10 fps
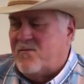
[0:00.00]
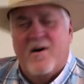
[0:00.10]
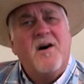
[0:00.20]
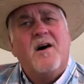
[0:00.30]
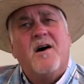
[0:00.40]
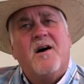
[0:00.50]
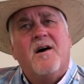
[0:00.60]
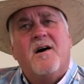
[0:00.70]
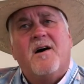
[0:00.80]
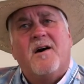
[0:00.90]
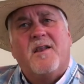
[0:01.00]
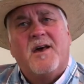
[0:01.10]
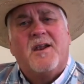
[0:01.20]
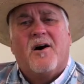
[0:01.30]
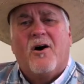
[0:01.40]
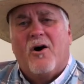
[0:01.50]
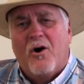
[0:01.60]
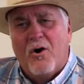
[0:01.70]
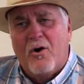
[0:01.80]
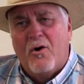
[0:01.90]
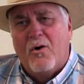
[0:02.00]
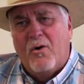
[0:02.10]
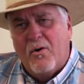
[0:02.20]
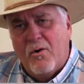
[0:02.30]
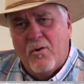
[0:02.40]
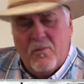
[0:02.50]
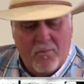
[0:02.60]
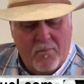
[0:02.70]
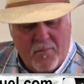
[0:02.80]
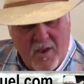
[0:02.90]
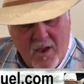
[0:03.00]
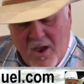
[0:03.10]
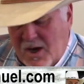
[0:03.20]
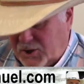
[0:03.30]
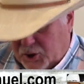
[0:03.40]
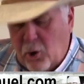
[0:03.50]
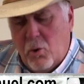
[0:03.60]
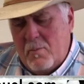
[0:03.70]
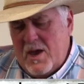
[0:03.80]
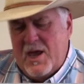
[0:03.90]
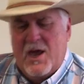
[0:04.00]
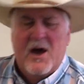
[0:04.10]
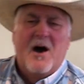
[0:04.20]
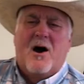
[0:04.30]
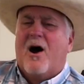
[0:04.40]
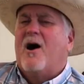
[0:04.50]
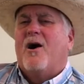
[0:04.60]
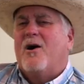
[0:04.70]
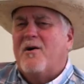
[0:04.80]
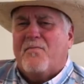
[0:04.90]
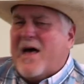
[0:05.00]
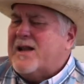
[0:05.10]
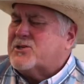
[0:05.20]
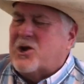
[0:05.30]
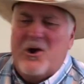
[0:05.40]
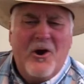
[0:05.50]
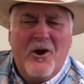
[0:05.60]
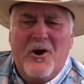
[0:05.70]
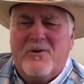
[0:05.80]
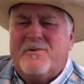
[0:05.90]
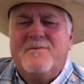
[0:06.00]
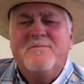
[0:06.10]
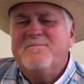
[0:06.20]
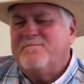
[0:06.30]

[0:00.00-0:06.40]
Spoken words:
fun at all. Show me a heart that's hurting,